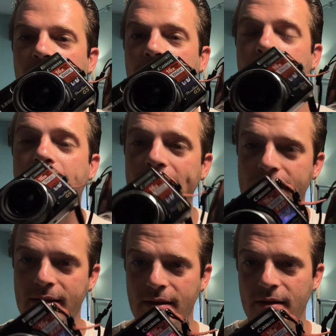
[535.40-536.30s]

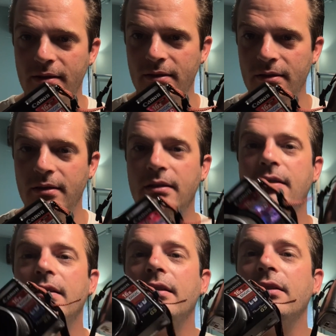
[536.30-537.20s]
fits
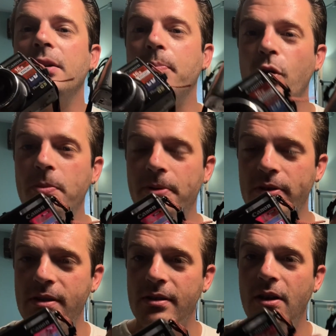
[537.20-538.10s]
the
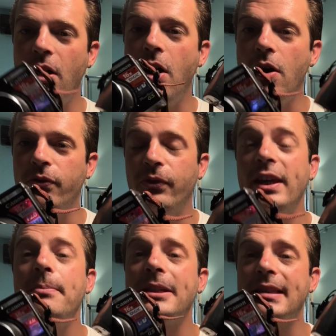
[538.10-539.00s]
purpose of
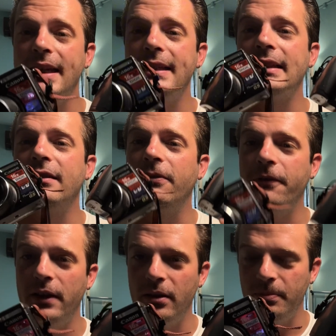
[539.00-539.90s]
imitating the
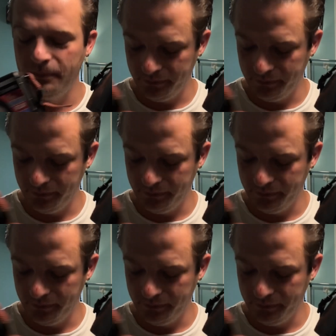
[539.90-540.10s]
film.